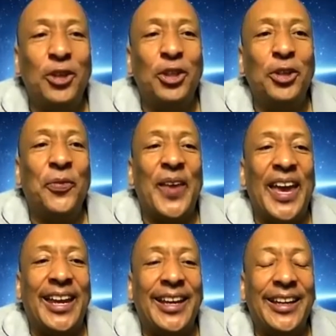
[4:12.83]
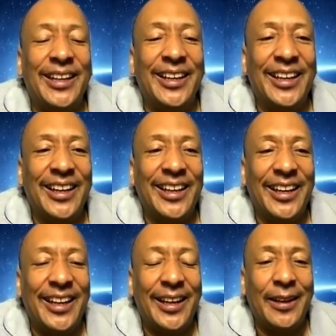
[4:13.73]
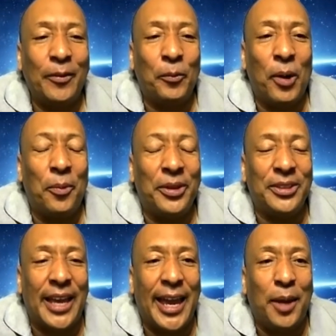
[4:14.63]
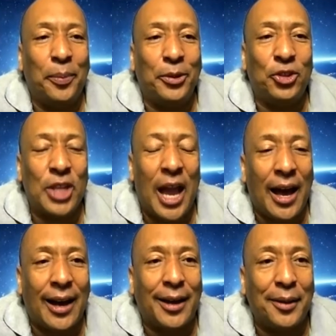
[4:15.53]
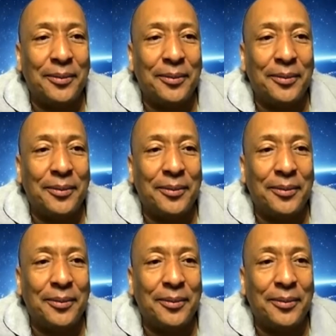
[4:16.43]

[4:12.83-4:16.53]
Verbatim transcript: you think, what was Abel's job?